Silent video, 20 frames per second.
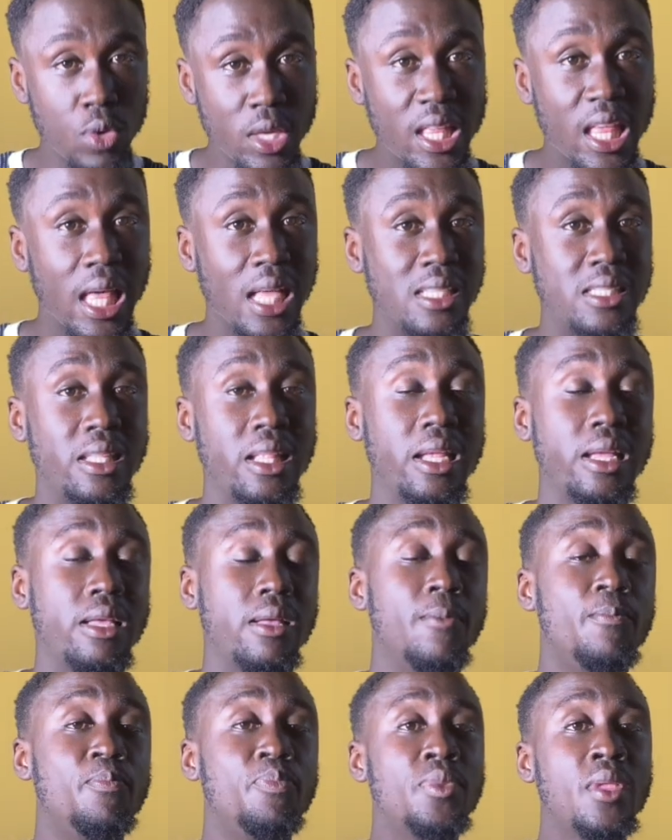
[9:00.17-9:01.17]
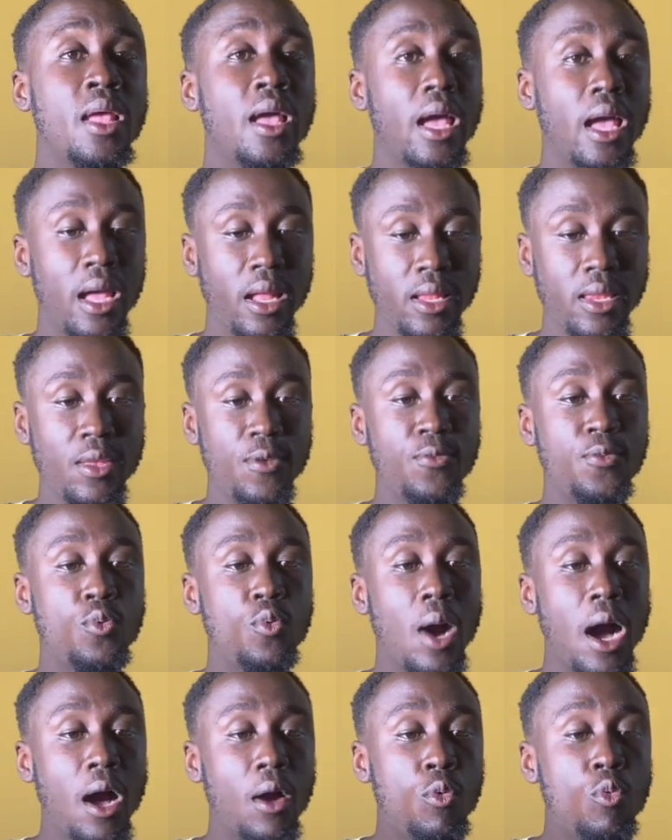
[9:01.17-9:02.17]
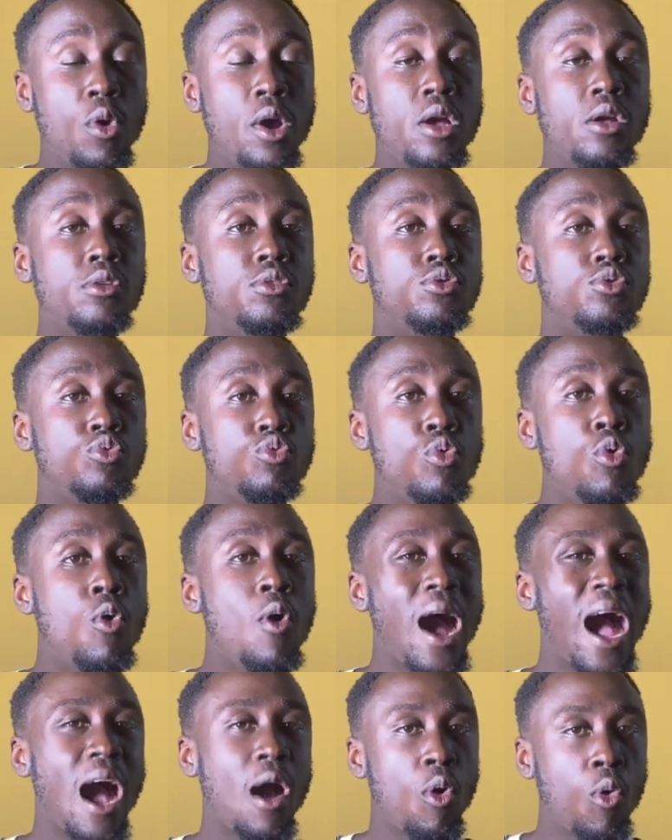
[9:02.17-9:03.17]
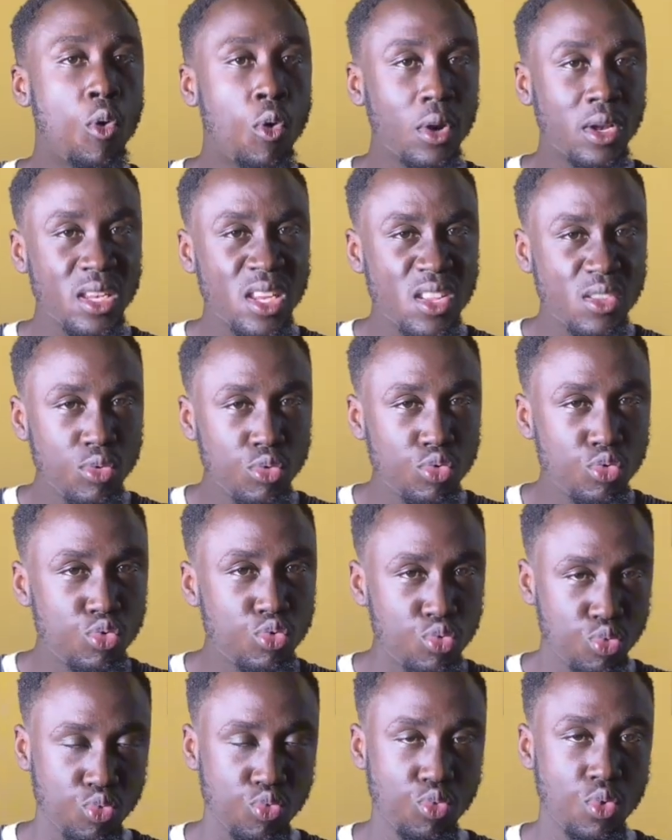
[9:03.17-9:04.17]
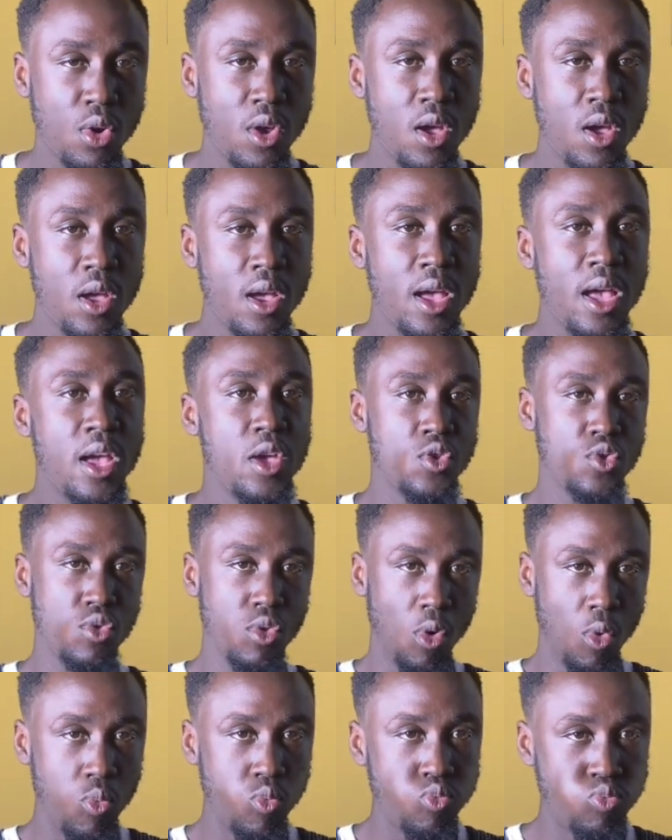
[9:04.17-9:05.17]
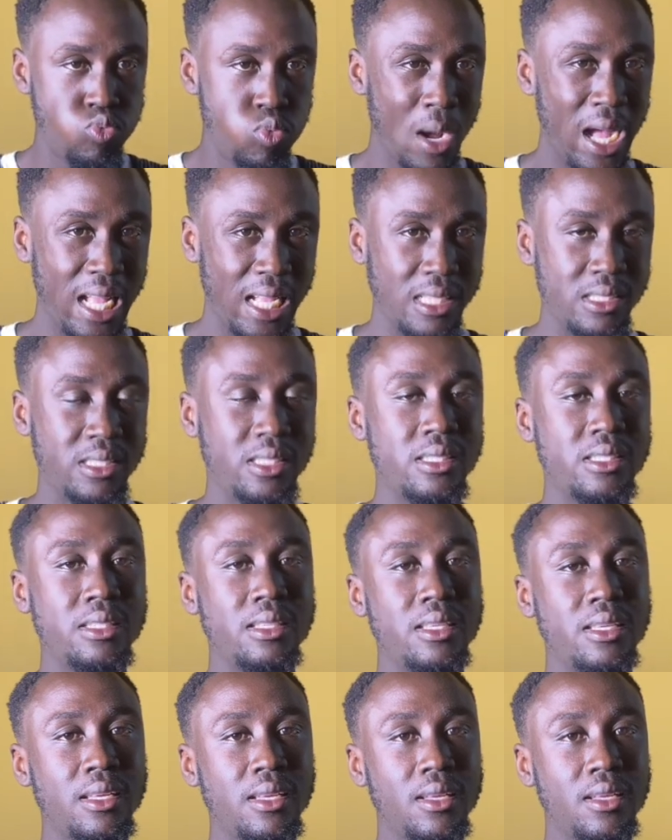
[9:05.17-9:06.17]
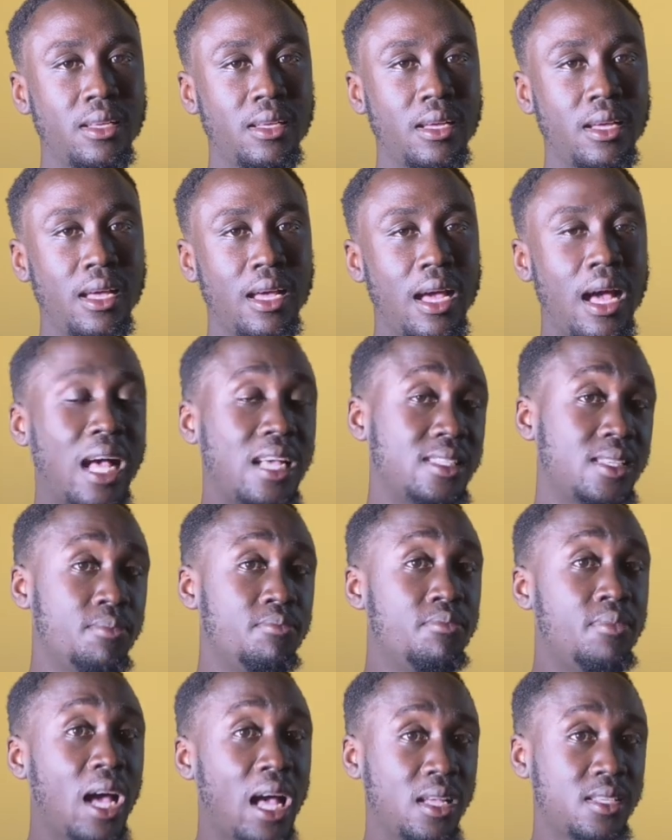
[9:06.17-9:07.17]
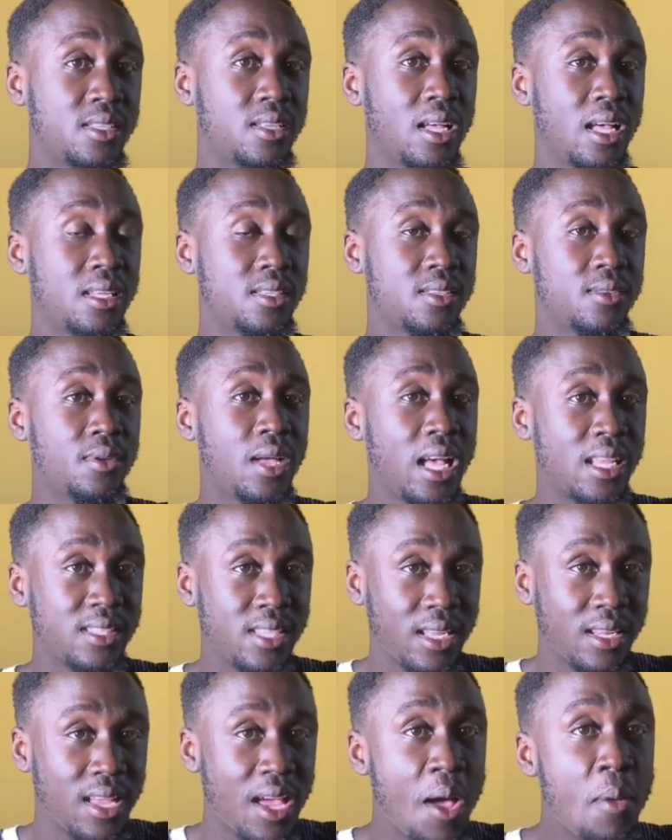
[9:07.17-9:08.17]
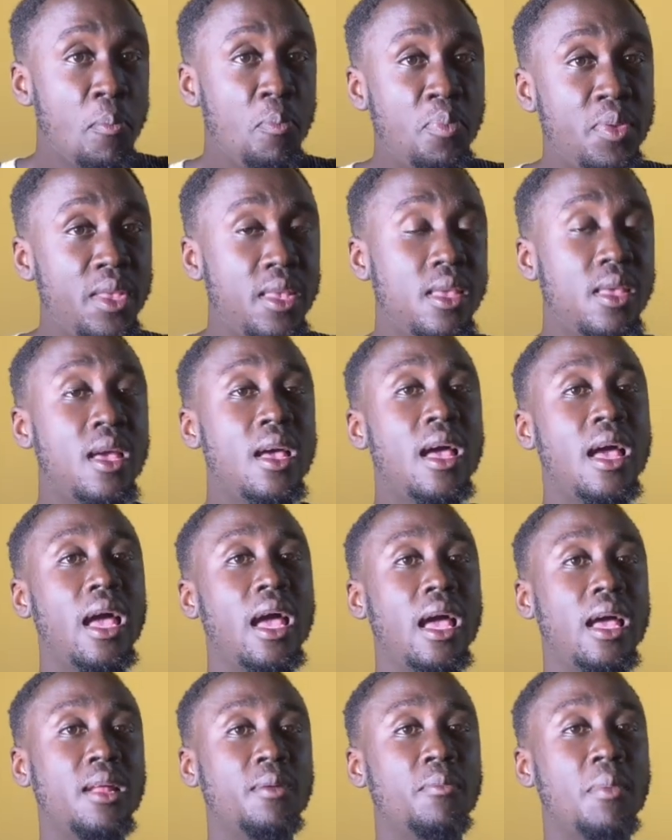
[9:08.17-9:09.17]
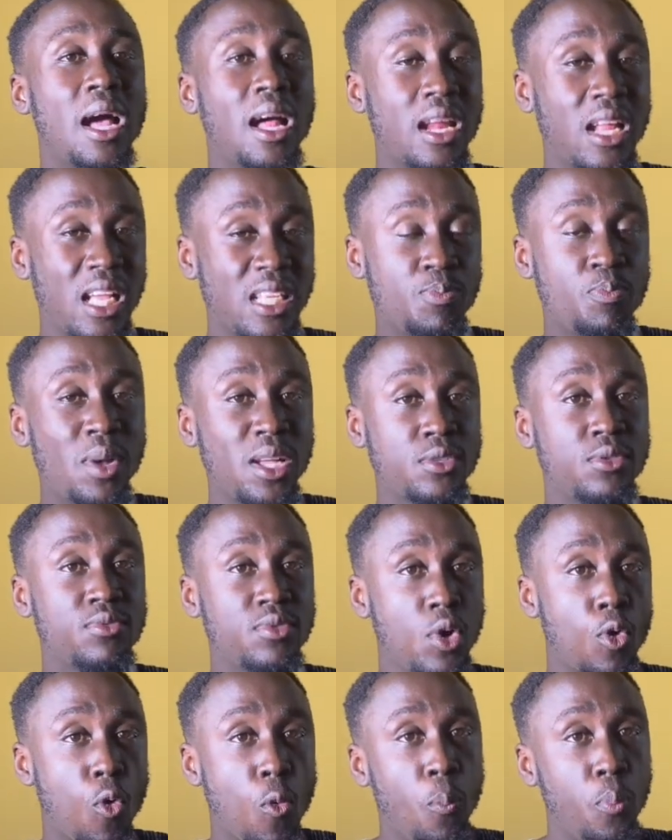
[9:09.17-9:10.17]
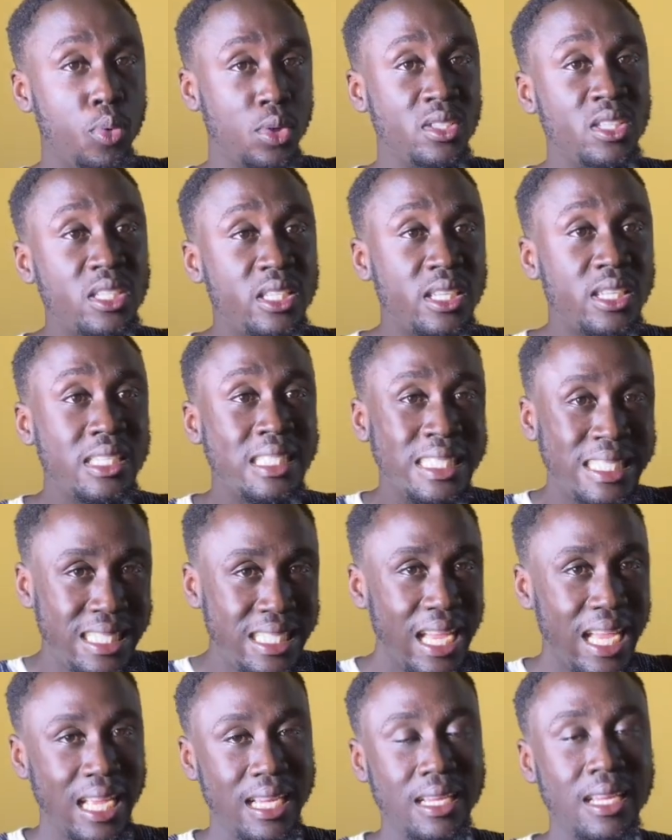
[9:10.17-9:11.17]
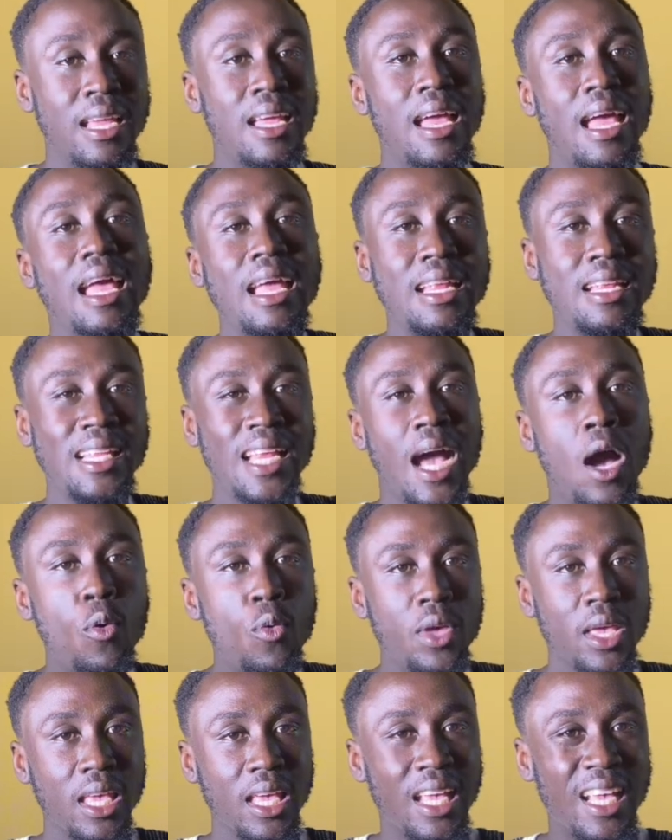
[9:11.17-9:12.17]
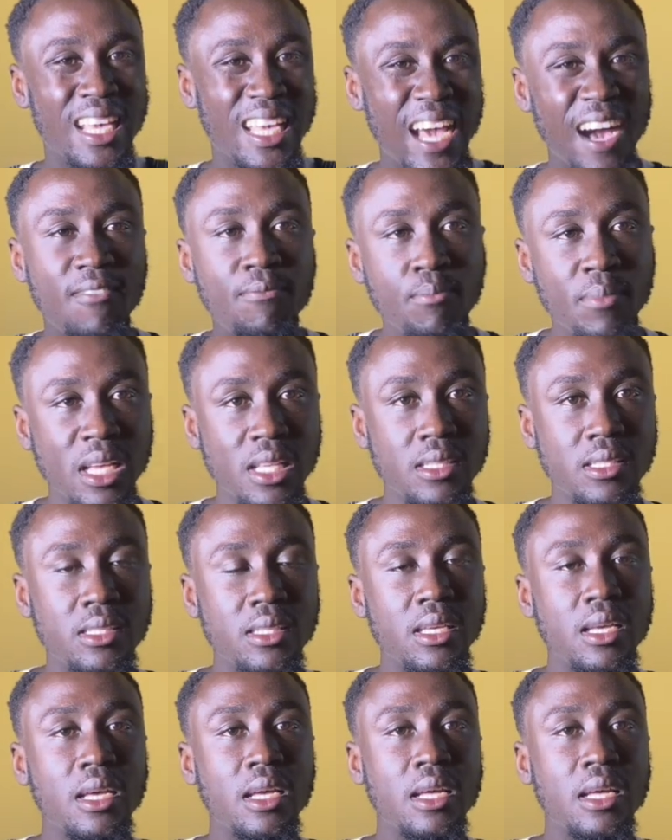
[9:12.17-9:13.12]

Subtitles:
weakest link. And if you are going to go according to your words as an MP and as part of the opposition then and now in government,